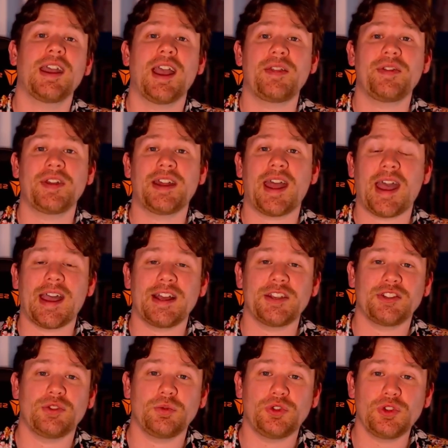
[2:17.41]
and then
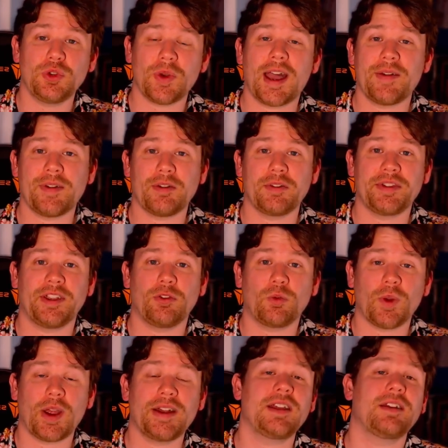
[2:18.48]
as you do have everything
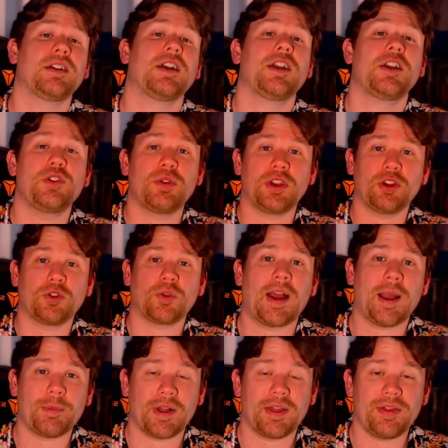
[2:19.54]
ready, you can
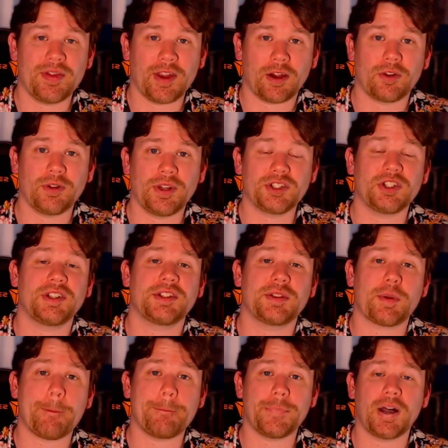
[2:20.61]
grab their glitches,
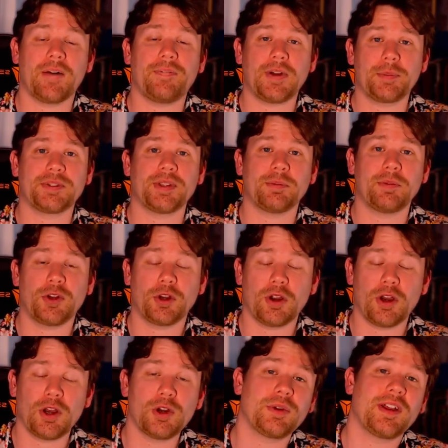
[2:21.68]
buff up some of your
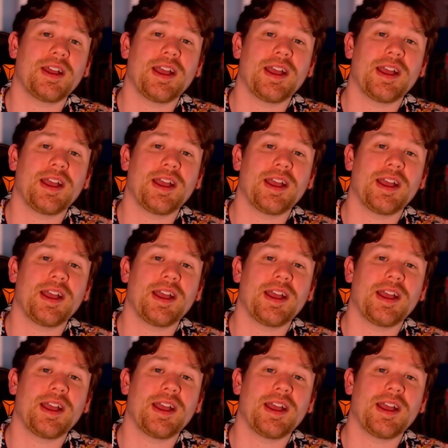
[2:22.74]
own,